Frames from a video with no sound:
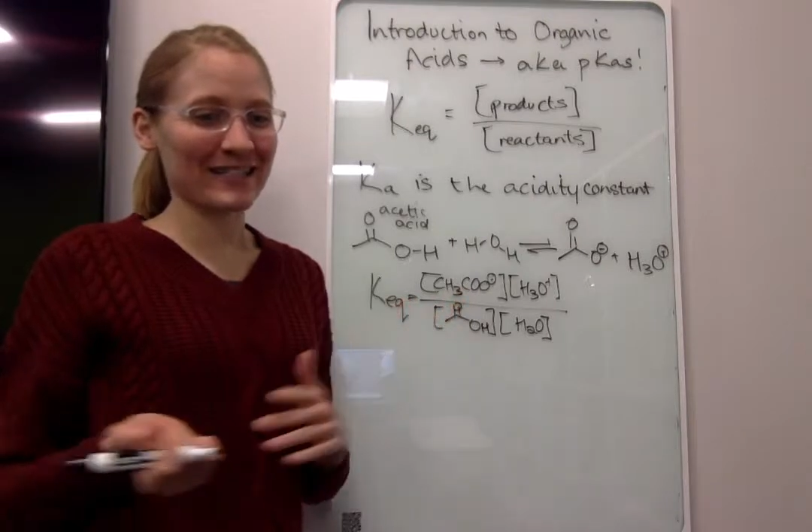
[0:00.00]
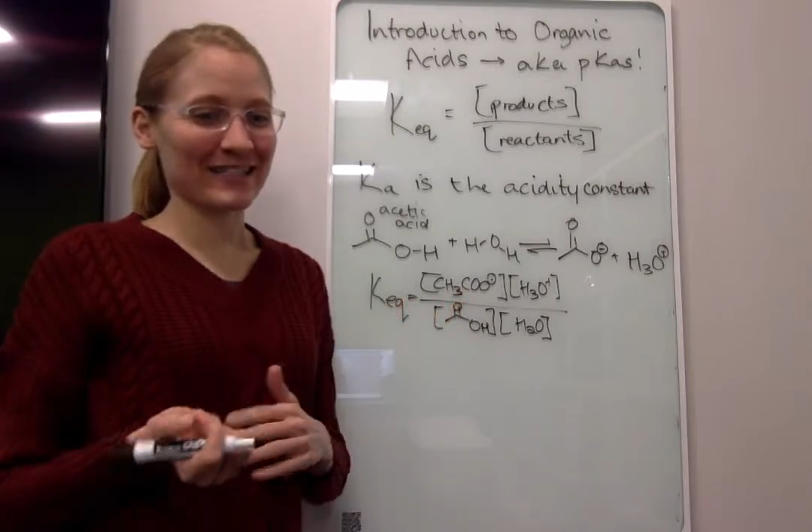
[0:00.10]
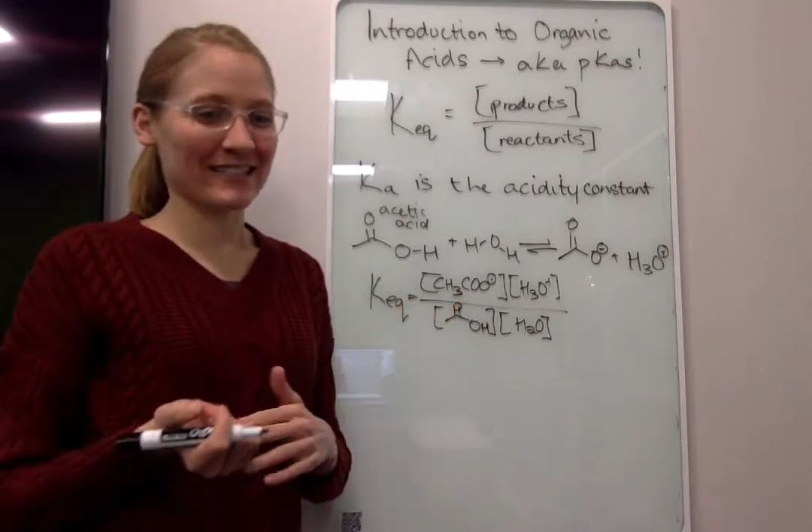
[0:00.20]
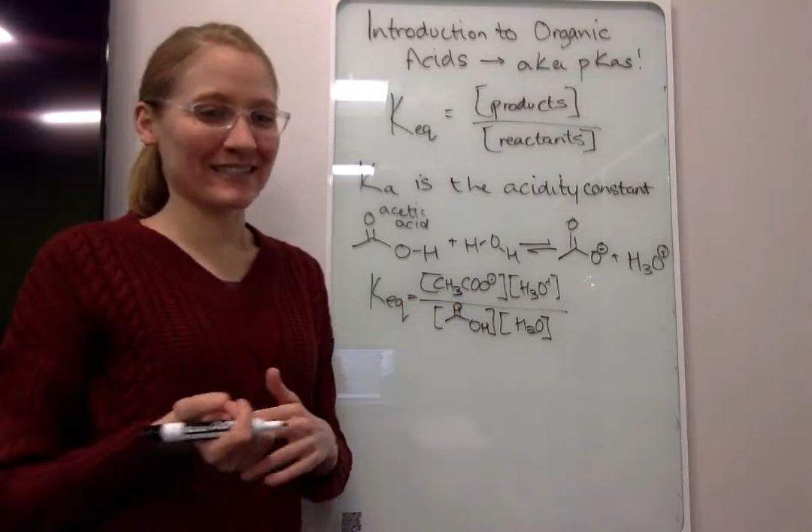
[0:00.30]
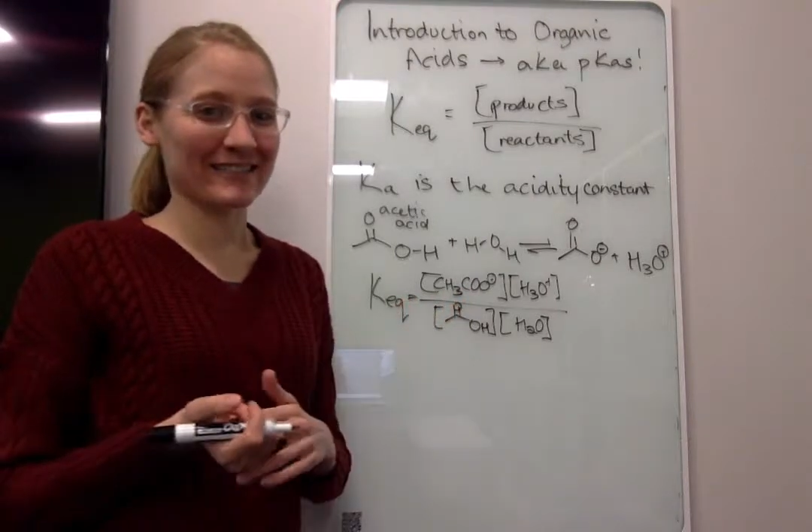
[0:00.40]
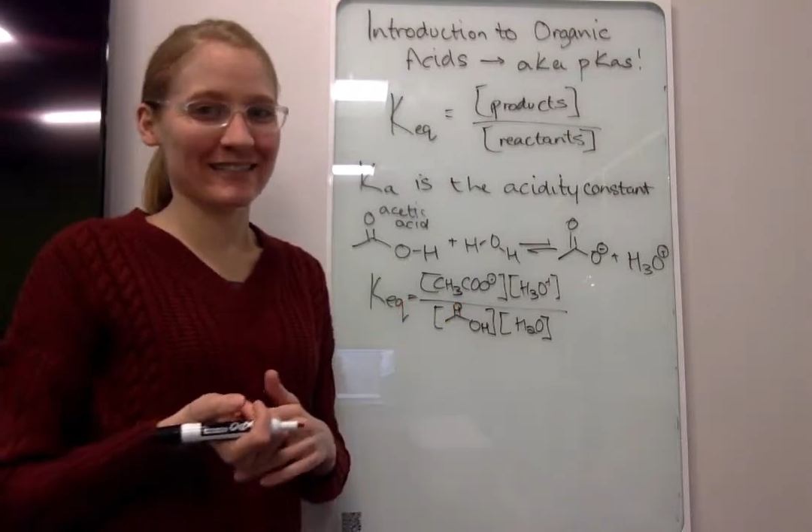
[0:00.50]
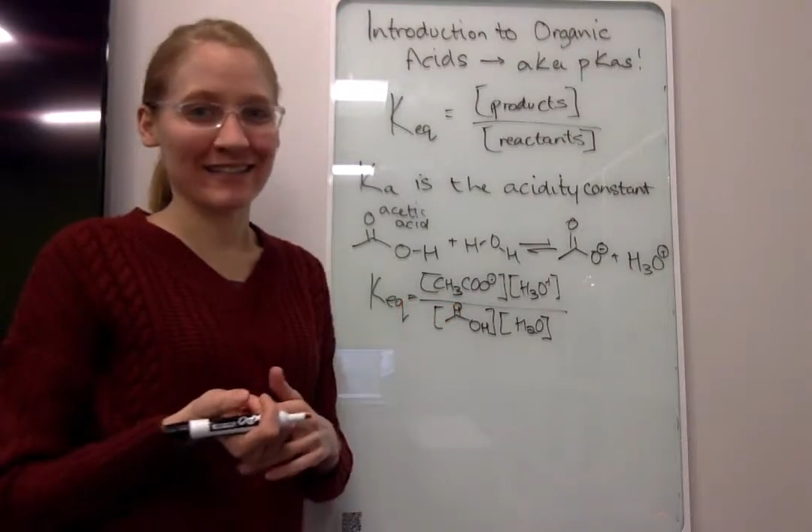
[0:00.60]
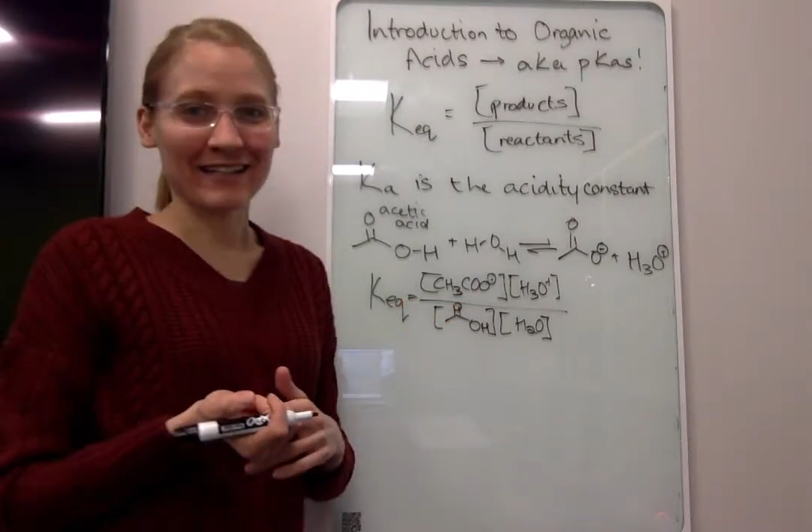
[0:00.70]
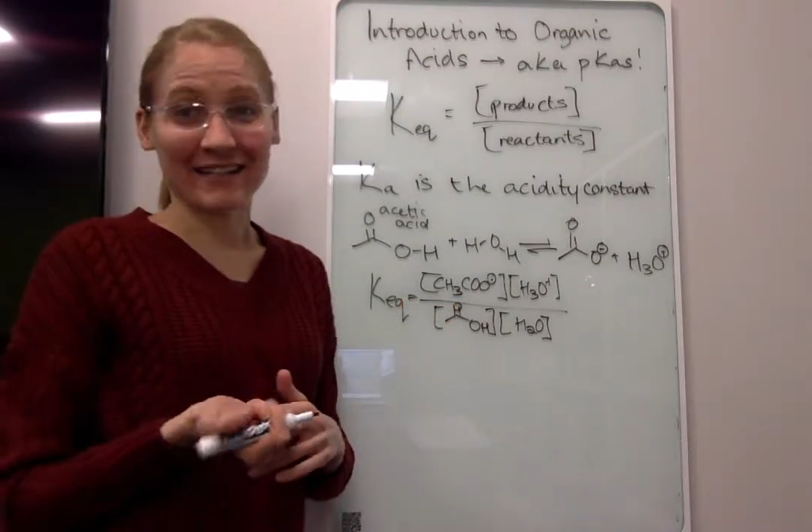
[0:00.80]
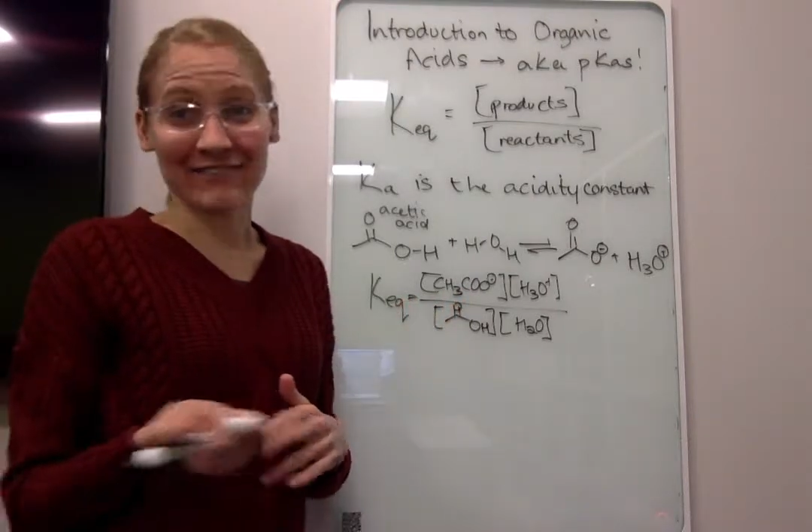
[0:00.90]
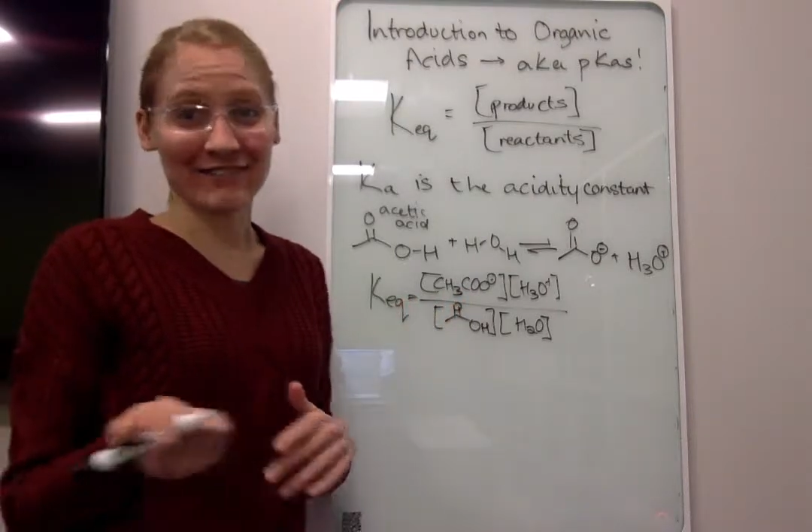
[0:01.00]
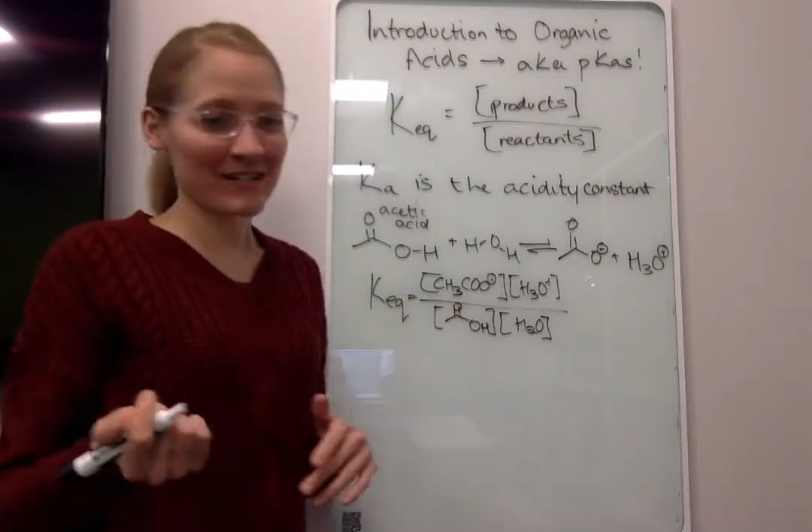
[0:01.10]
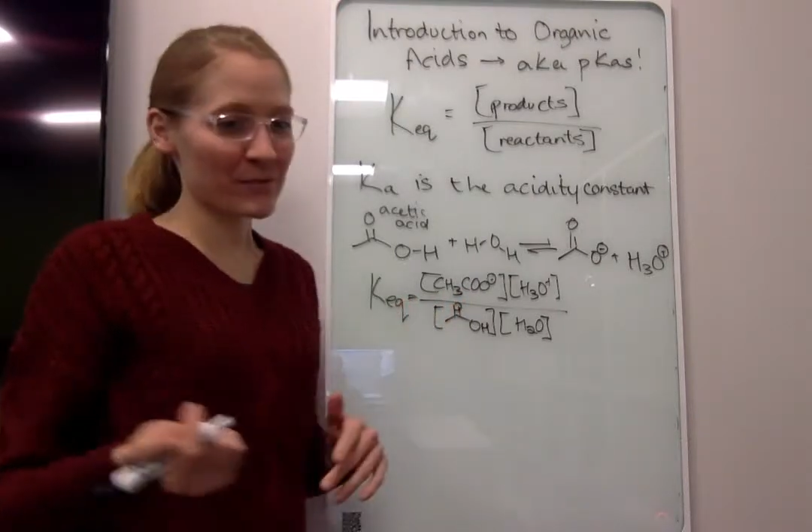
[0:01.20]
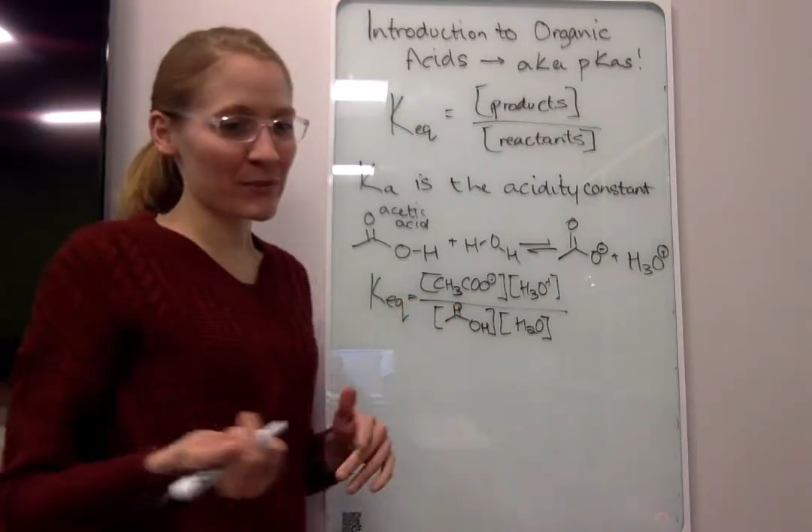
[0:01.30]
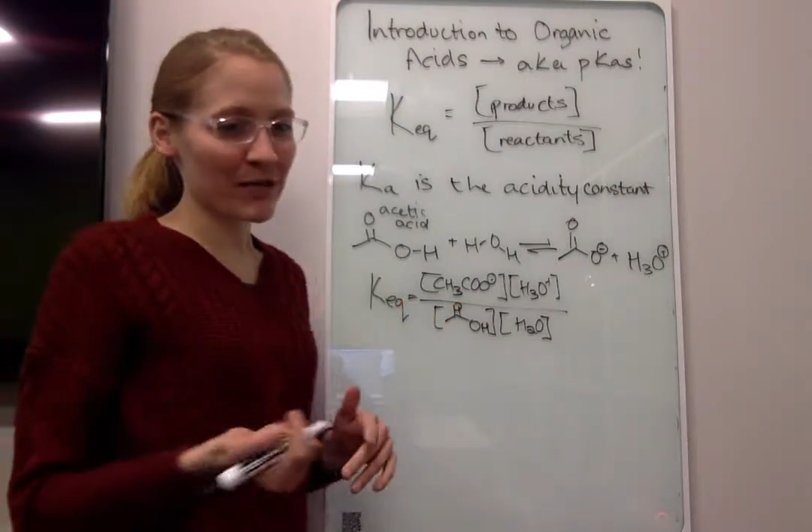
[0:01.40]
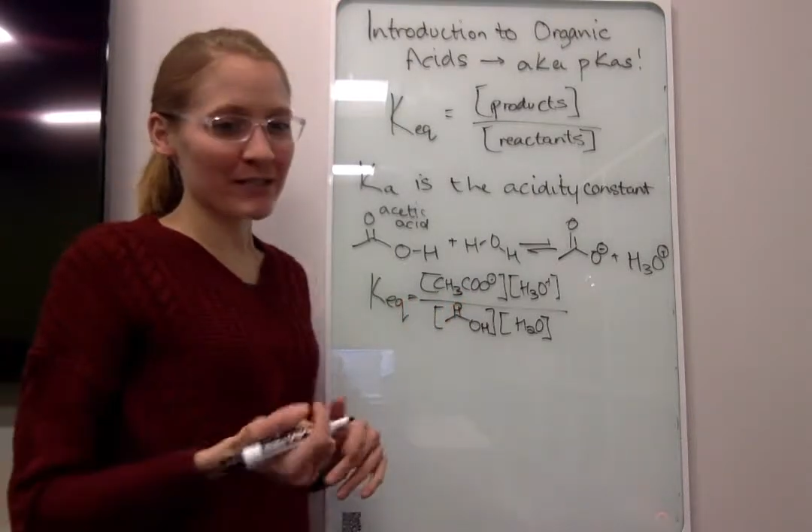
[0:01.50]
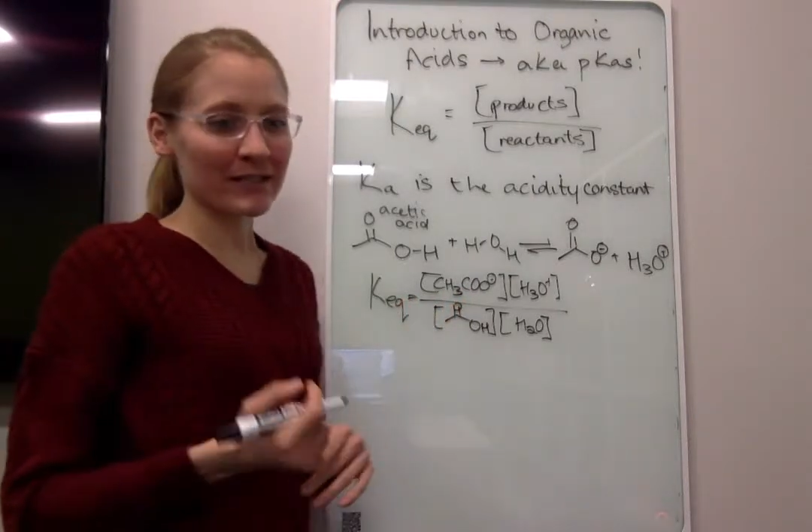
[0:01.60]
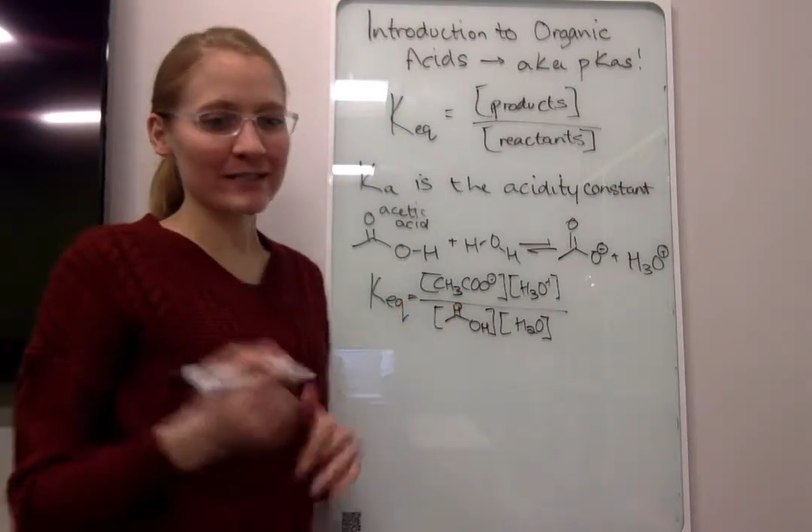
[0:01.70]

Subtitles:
is infinite in water.